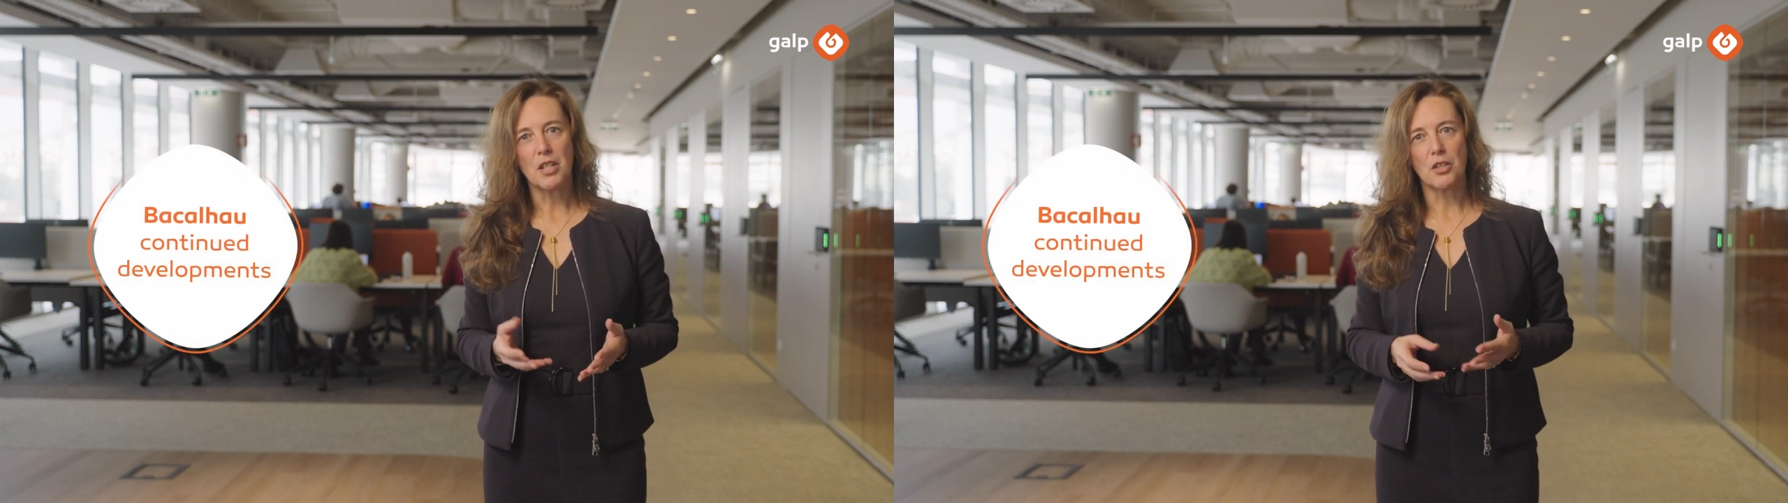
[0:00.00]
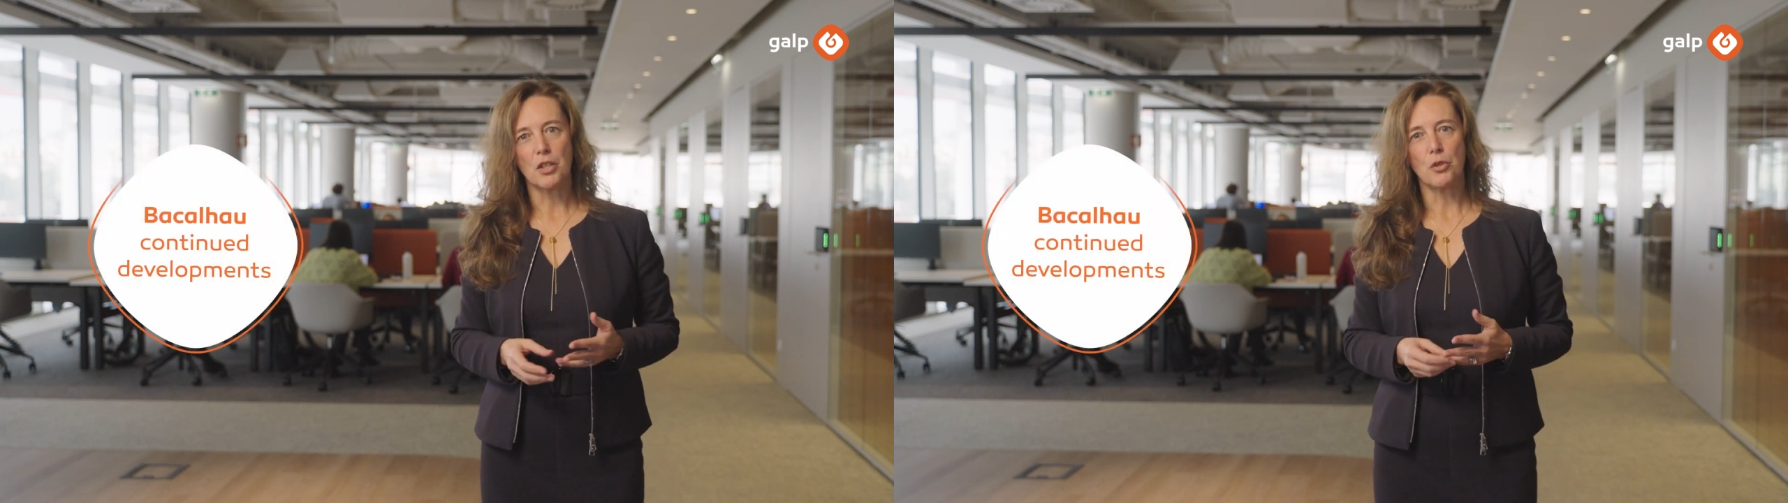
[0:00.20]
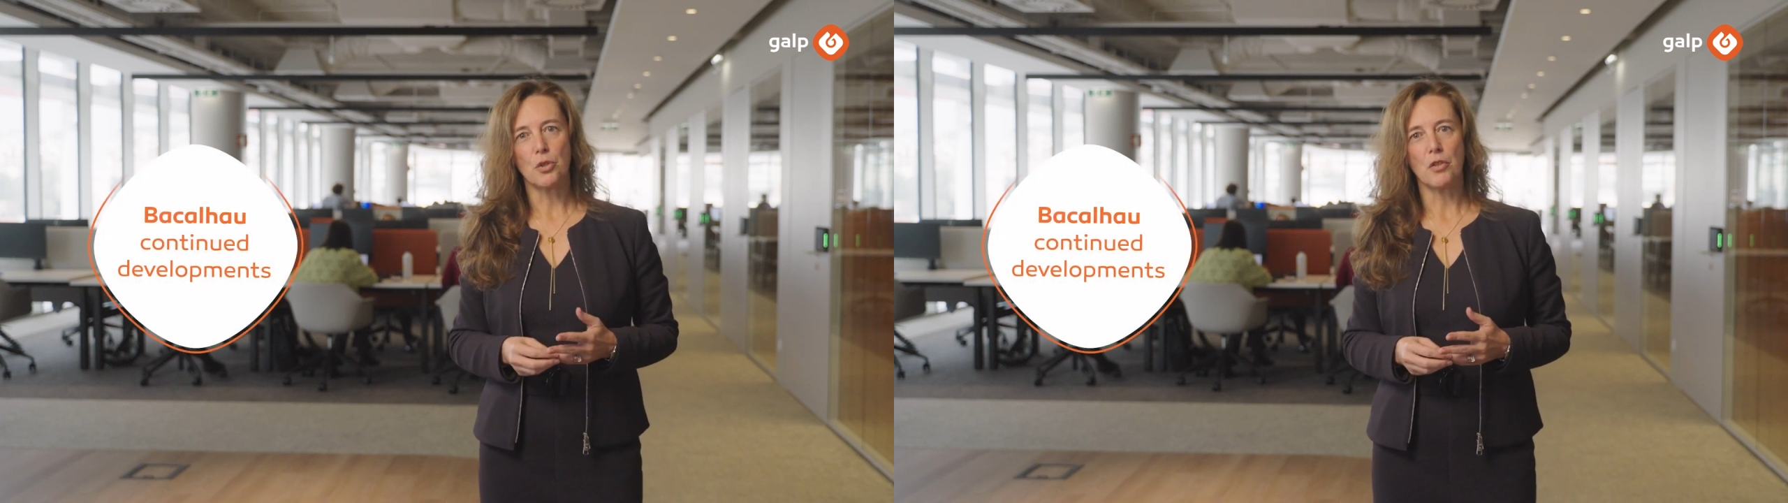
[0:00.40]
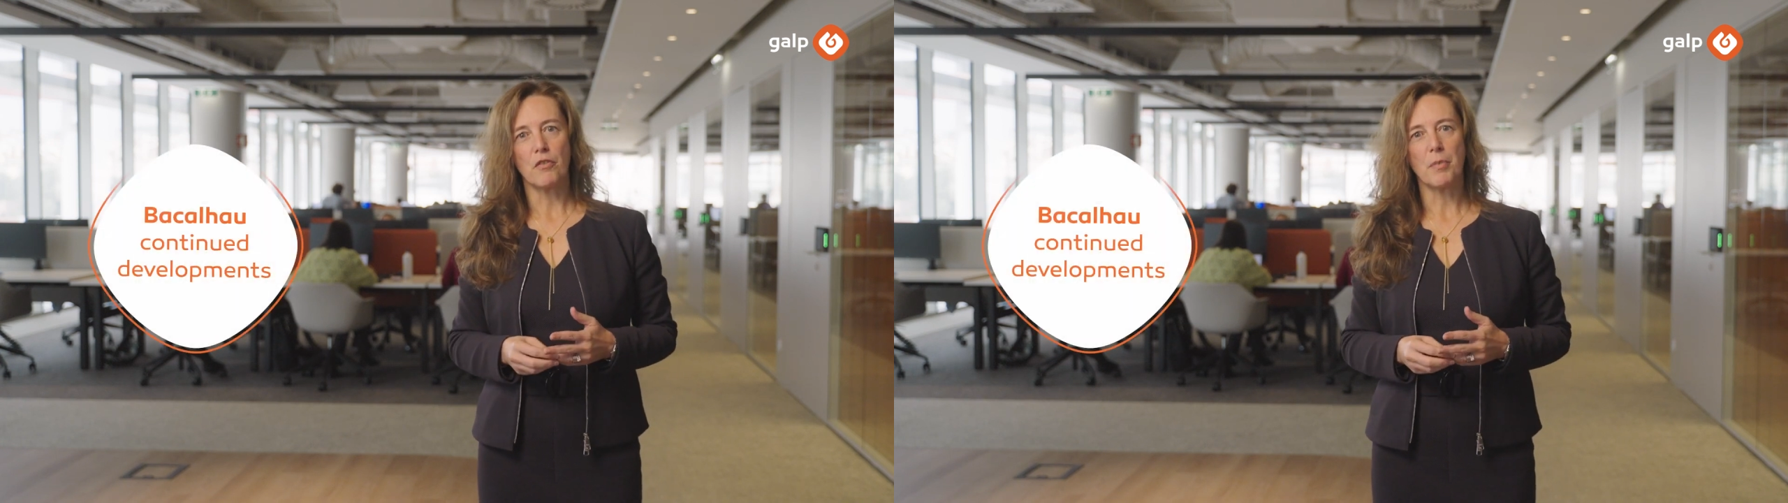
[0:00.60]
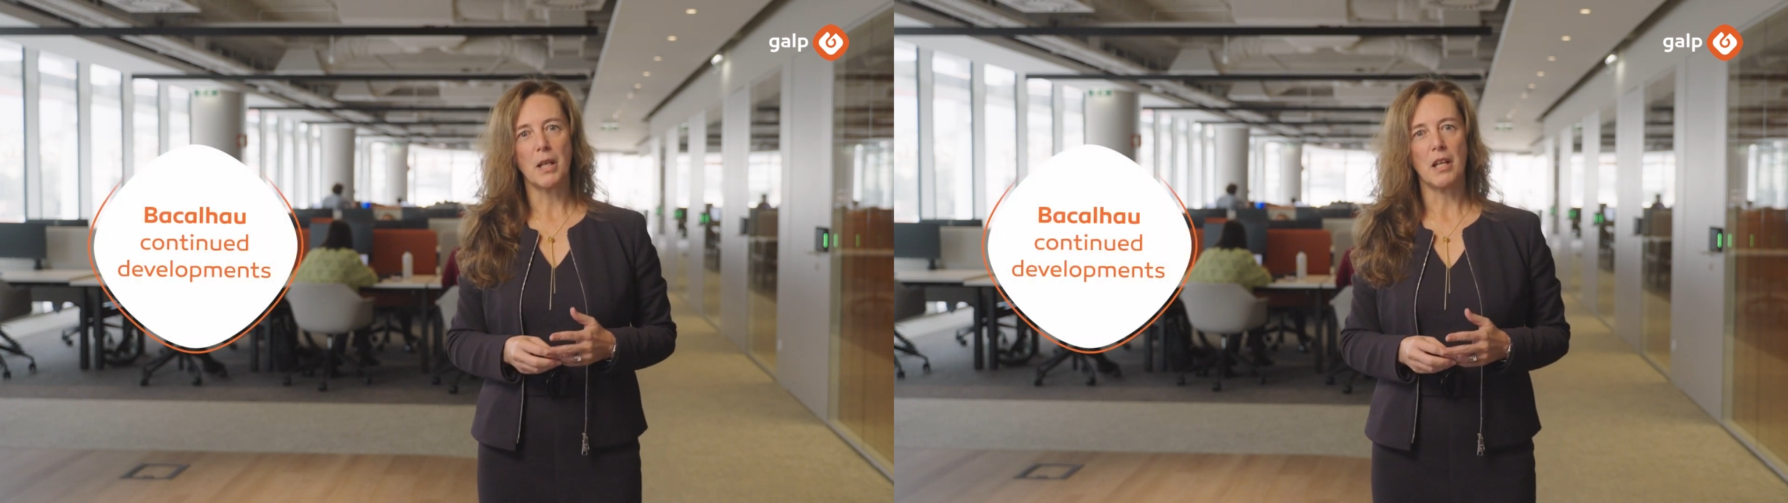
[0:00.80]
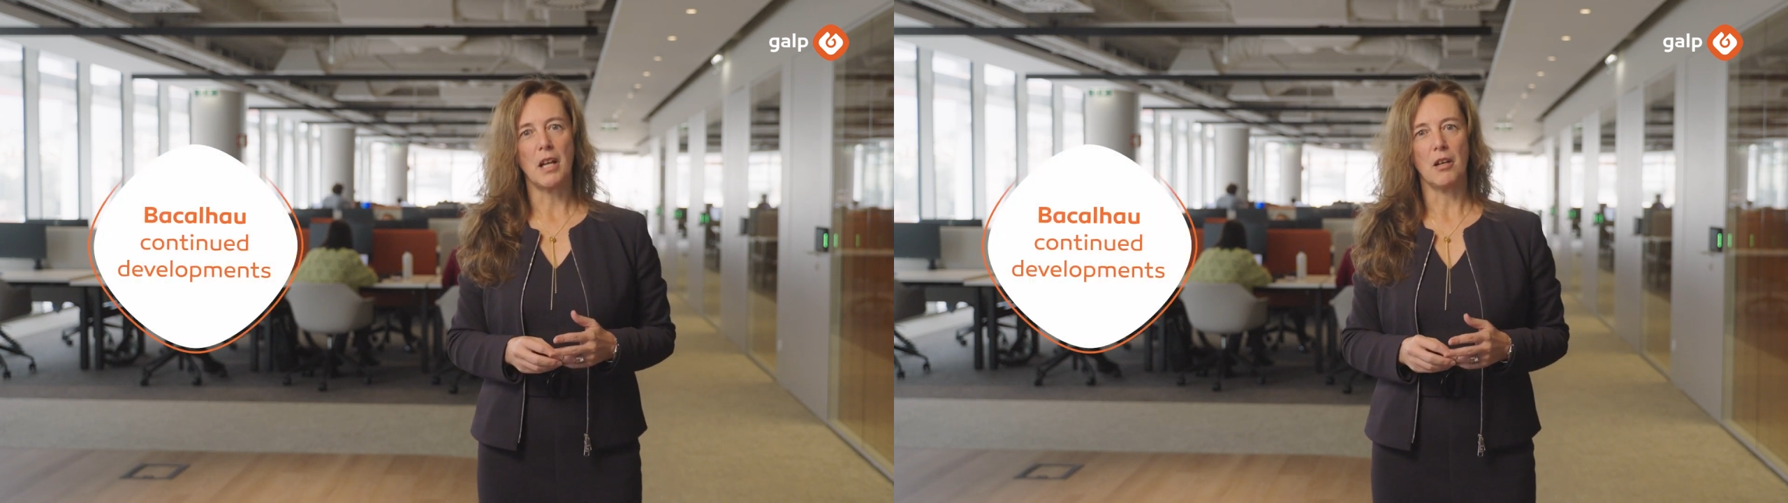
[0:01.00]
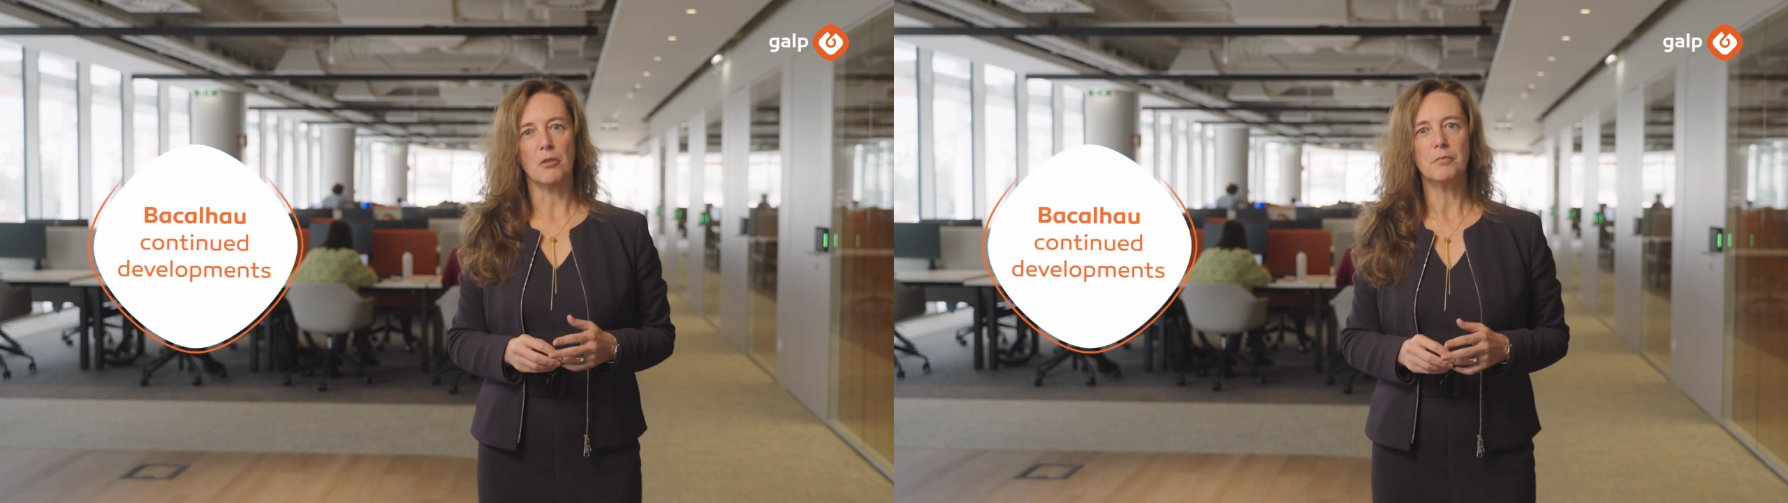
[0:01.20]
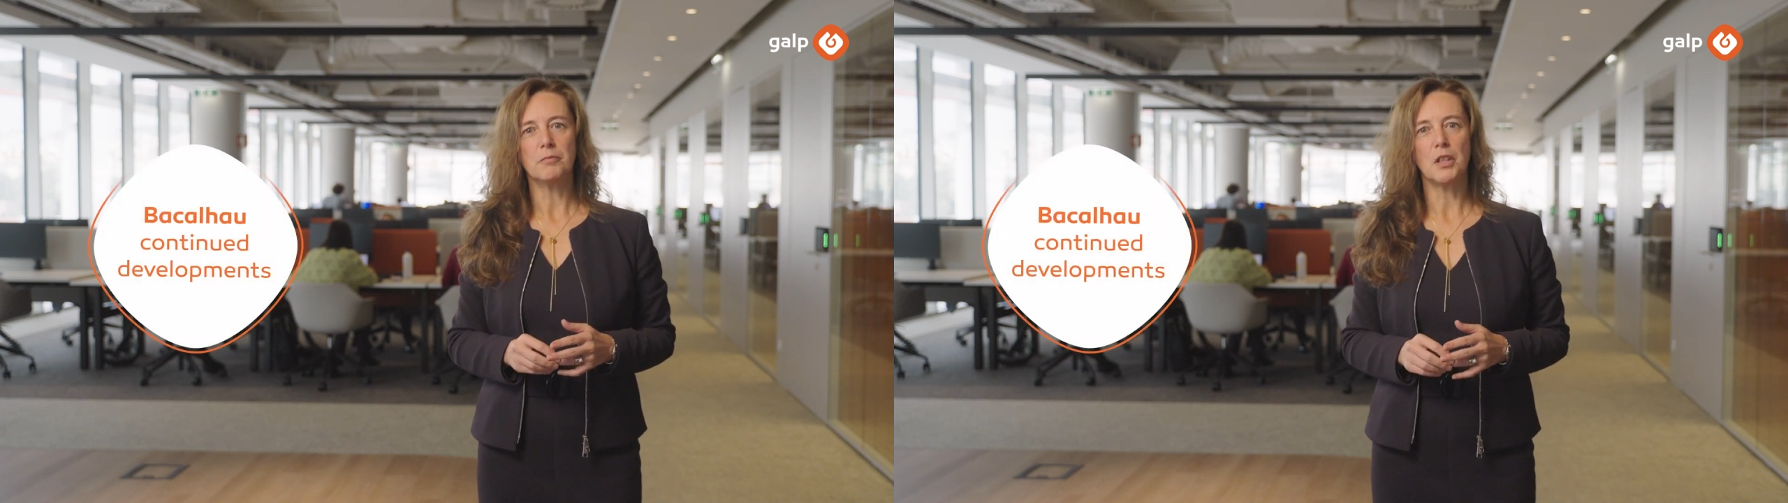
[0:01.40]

the execution of Bacalhau,